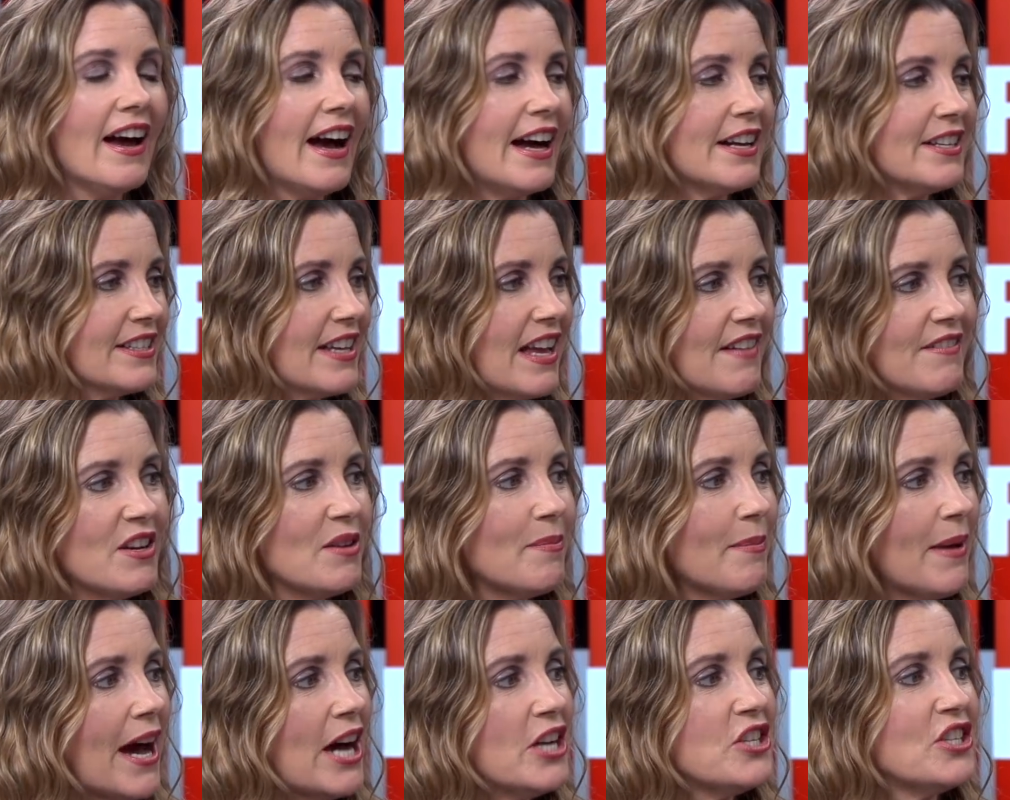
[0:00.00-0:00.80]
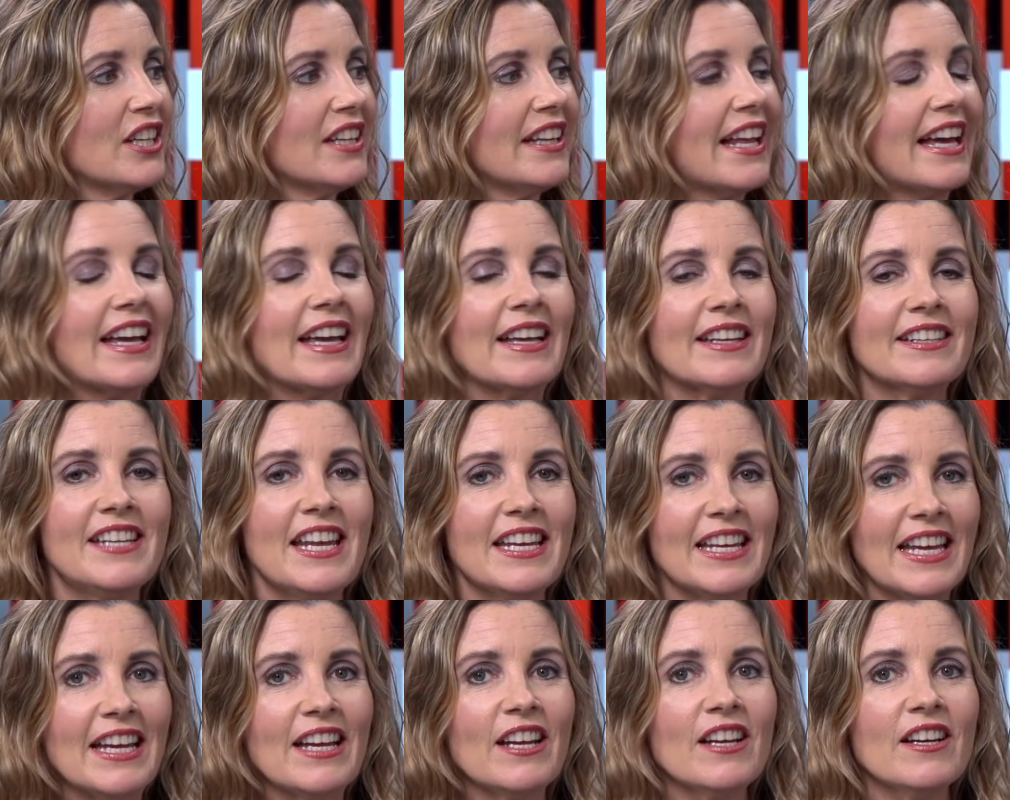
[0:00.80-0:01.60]
I just can't even imagine like
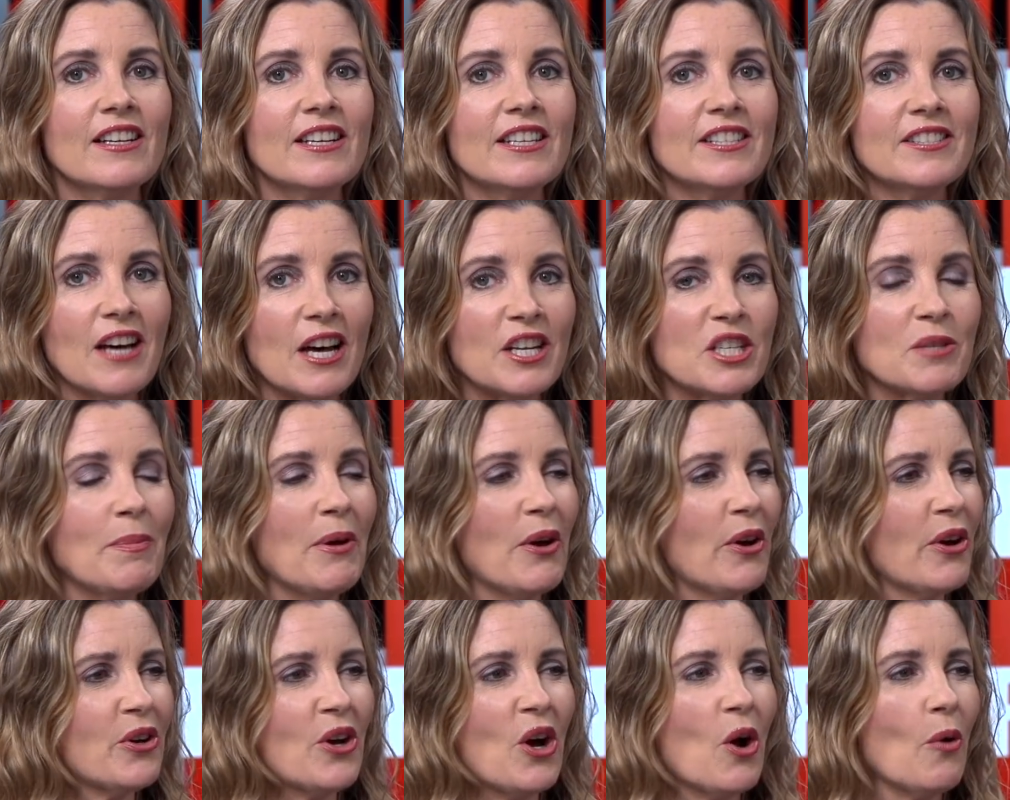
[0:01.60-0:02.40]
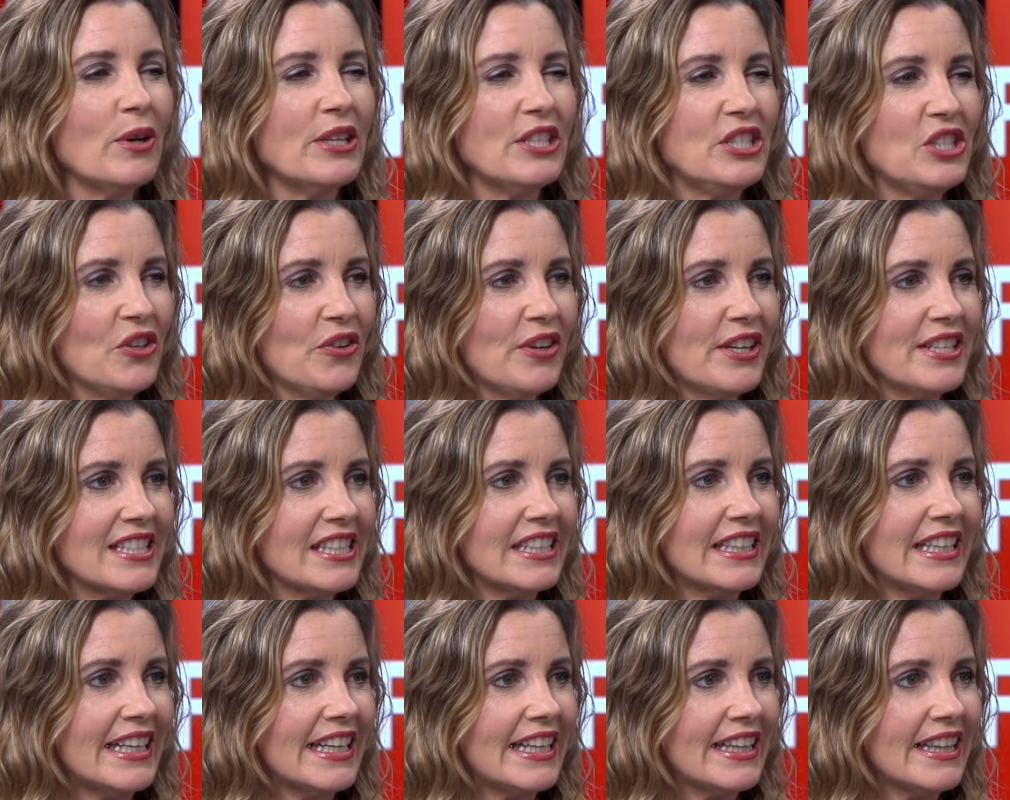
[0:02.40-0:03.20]
taking Sacha Baron Cohen
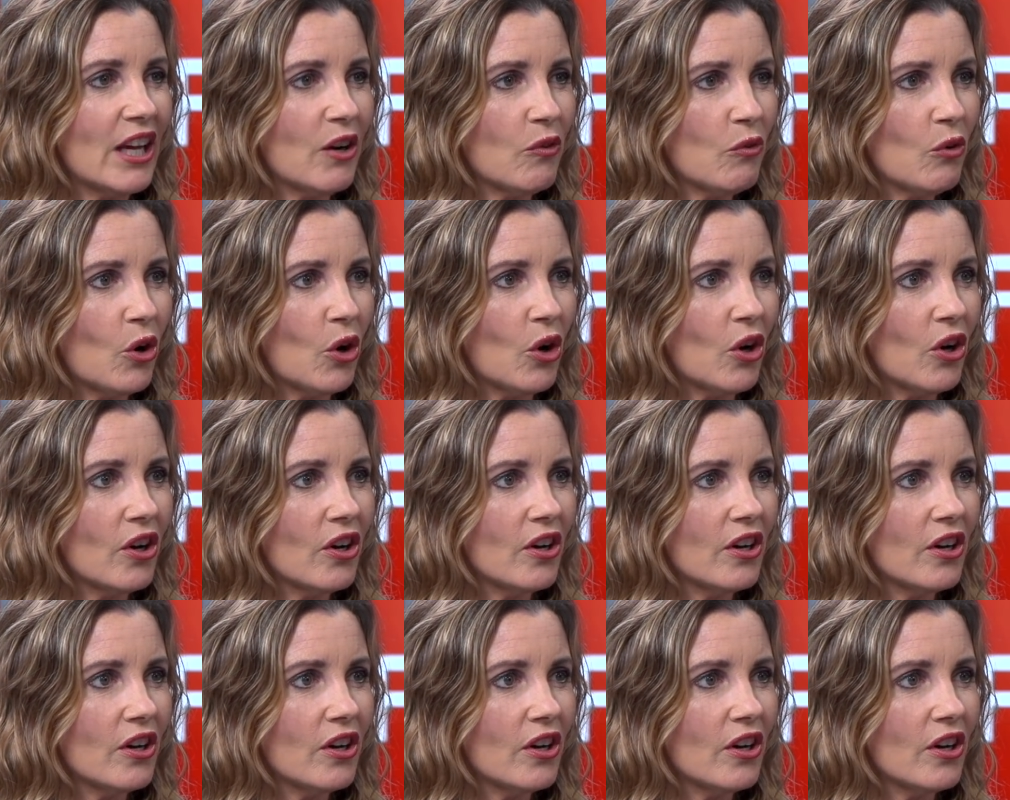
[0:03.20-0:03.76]
seriously in that role.